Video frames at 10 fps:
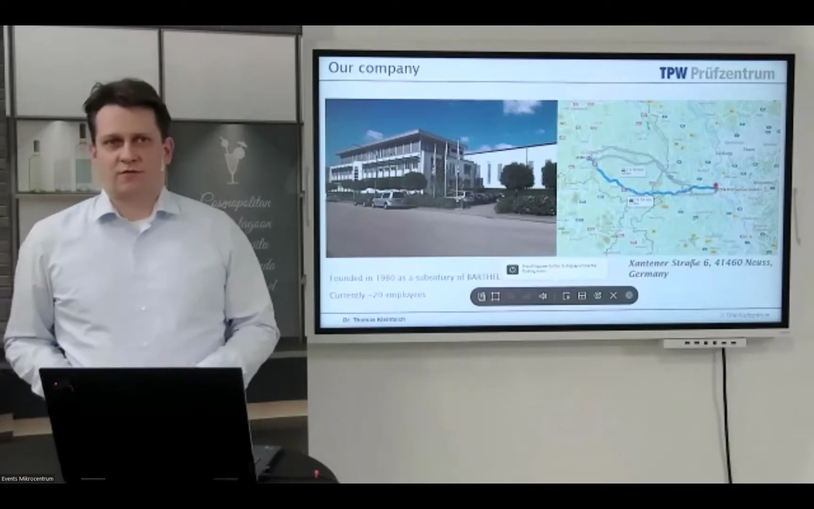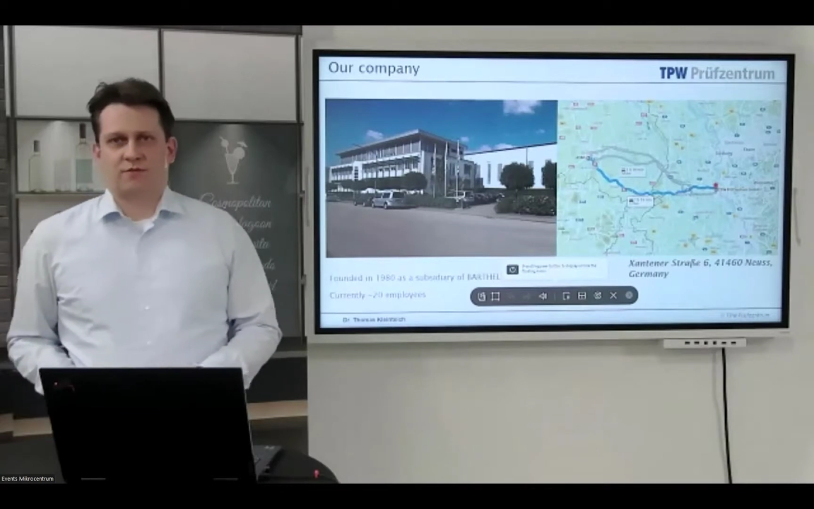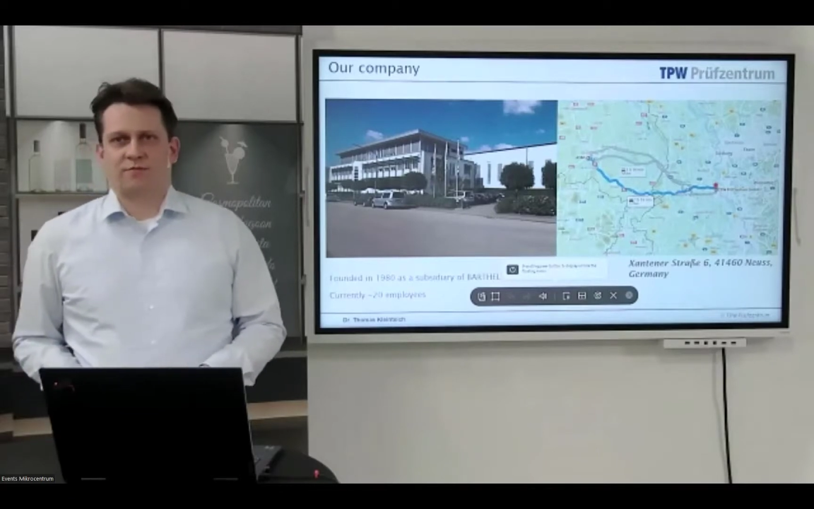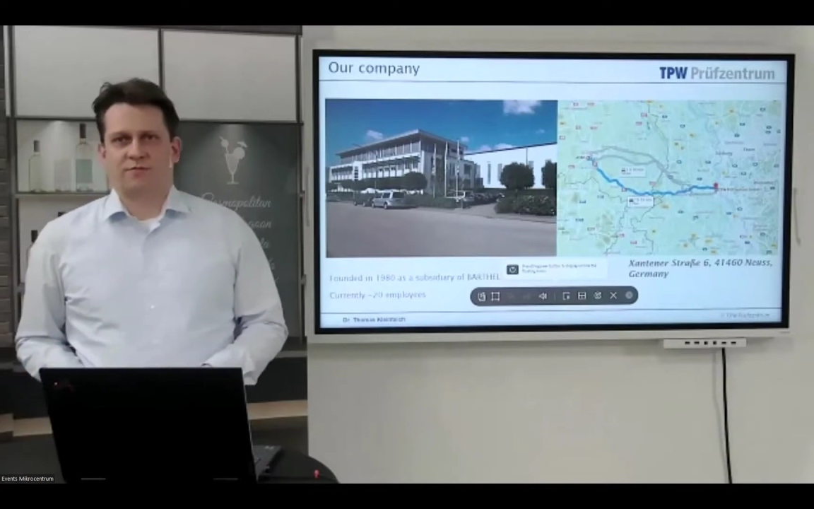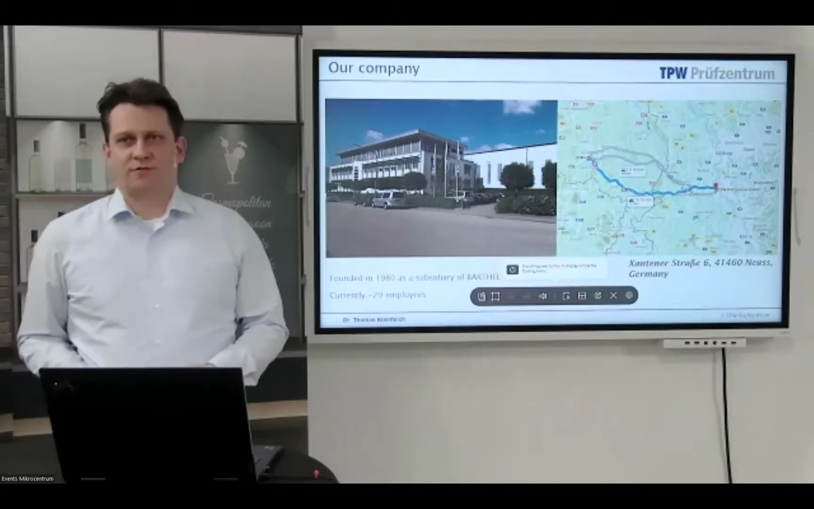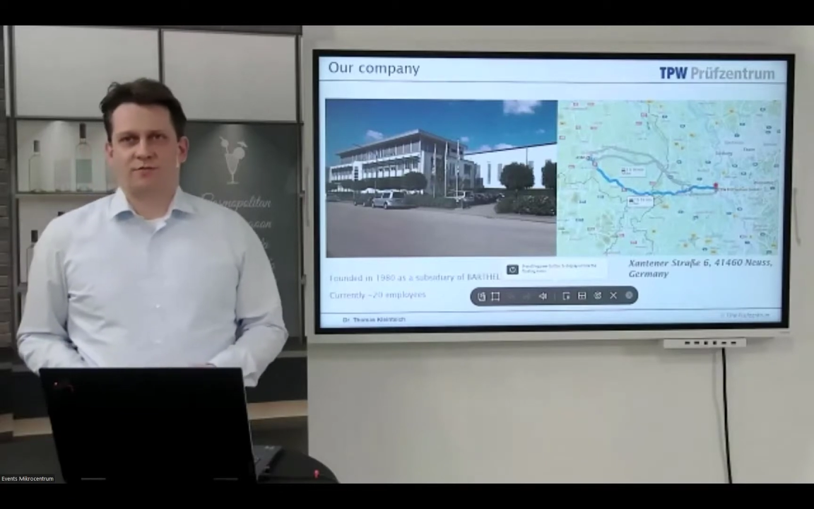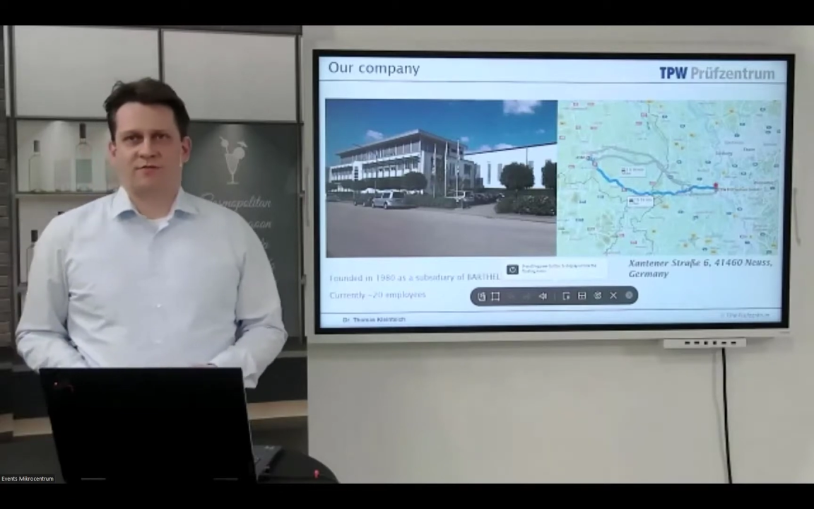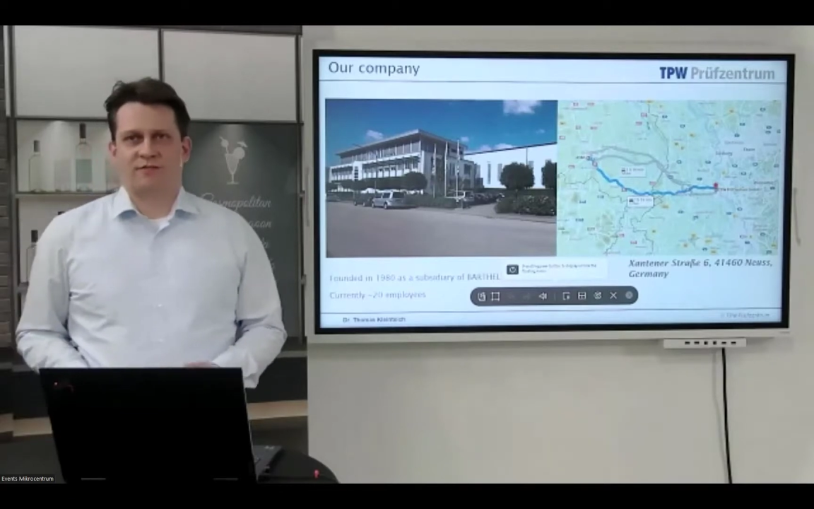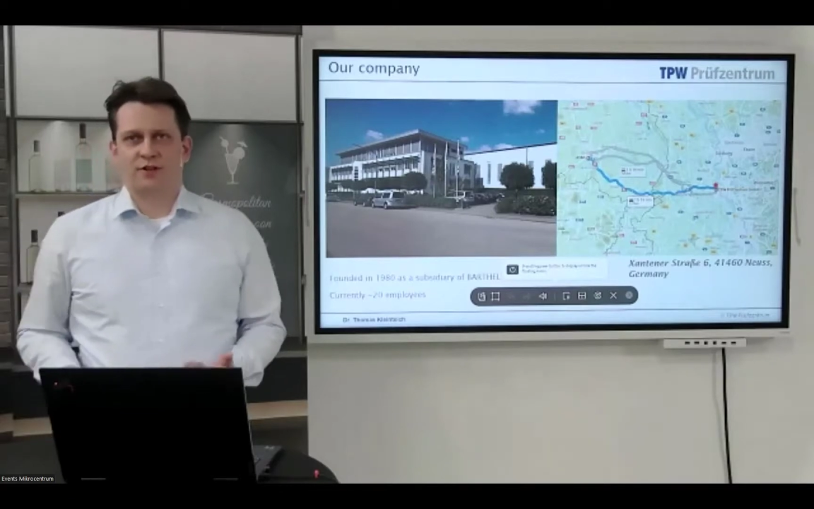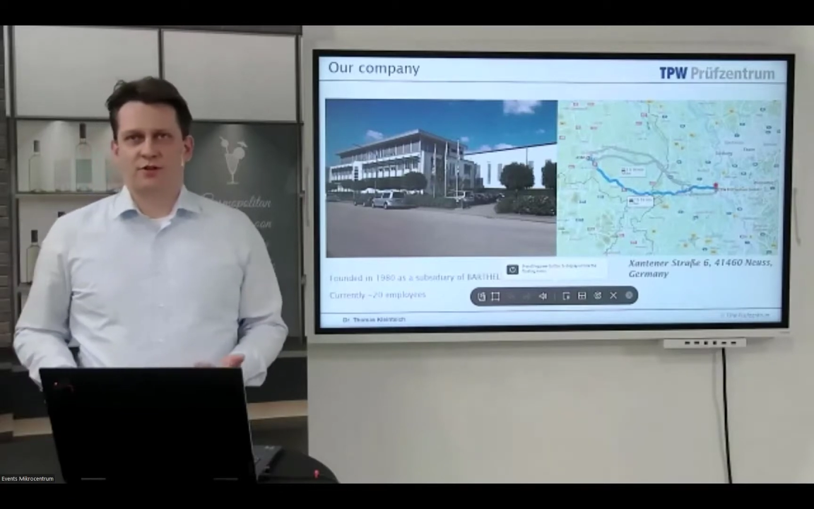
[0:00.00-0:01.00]
from
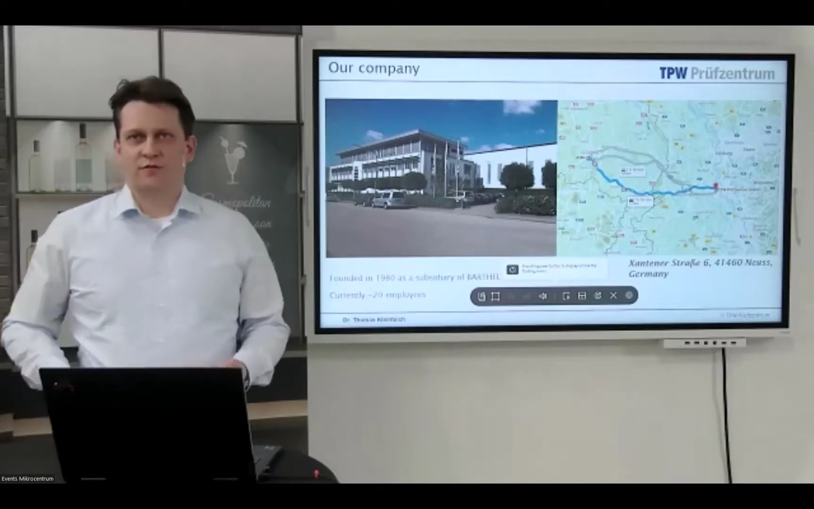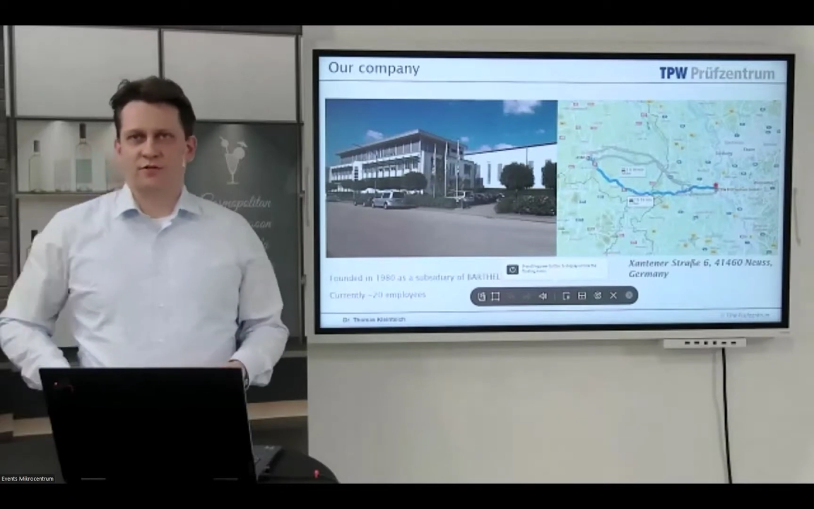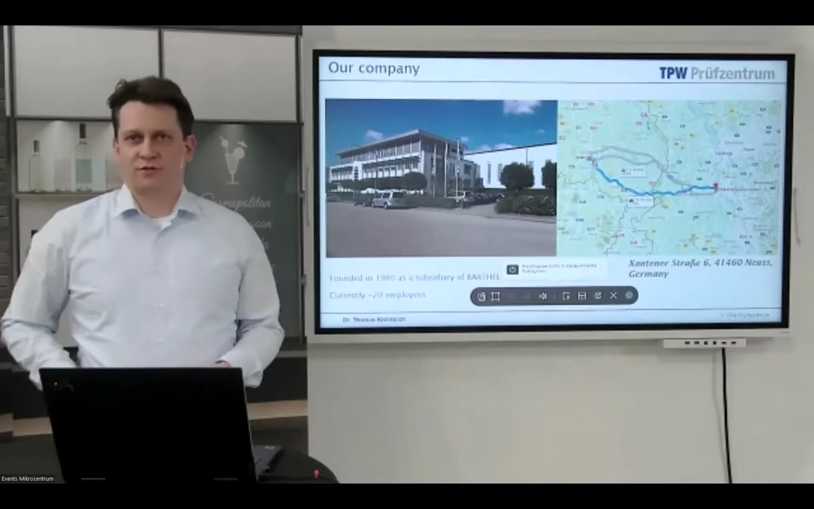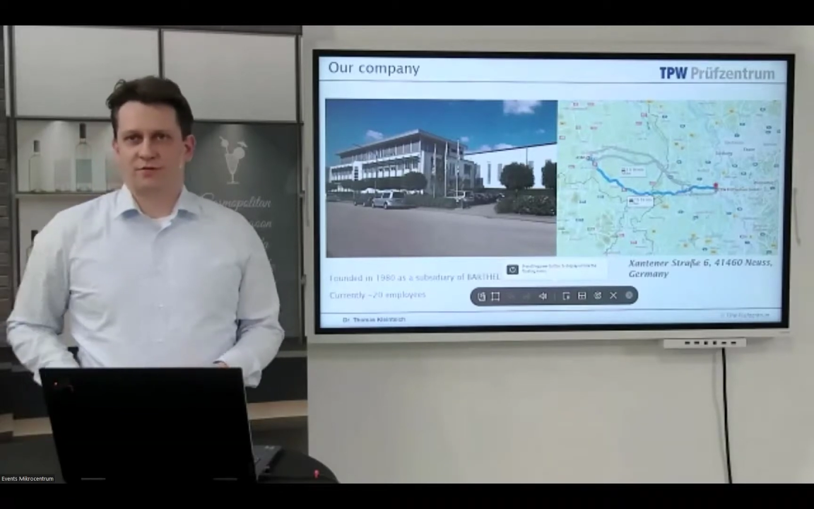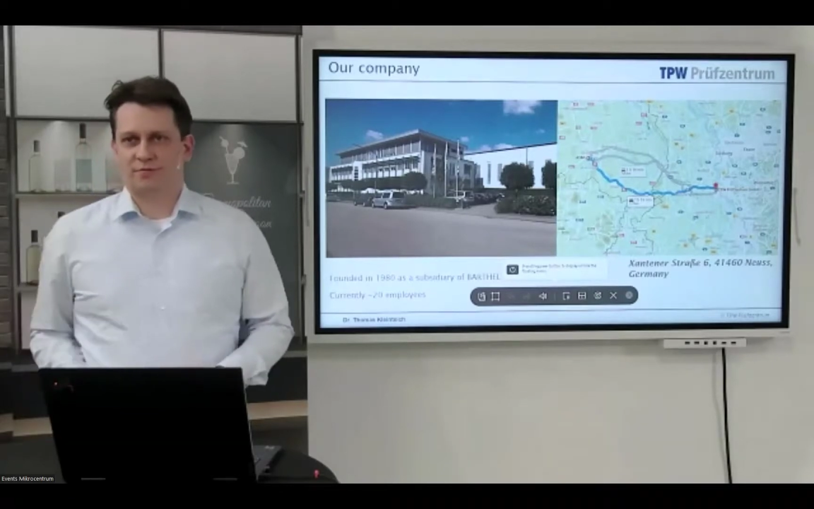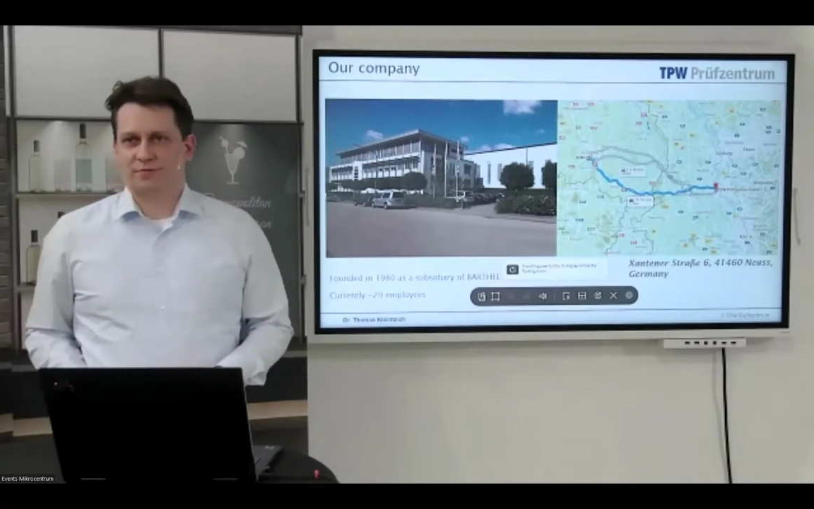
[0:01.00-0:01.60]
Feldhoven,